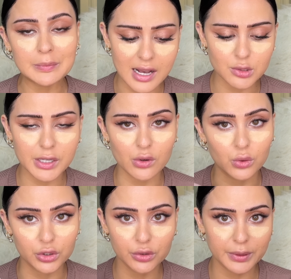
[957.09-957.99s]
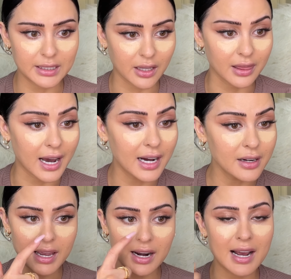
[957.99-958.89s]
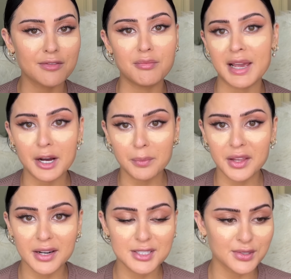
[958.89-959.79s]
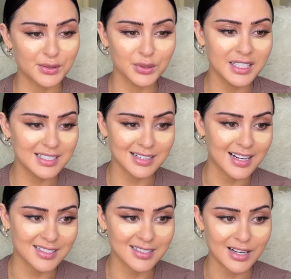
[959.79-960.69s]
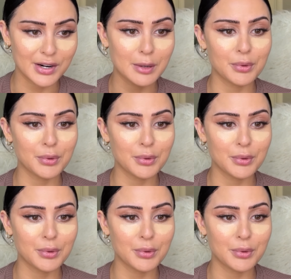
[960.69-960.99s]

As we get older, we get that. And I have makeup there, so it really isn't necessary to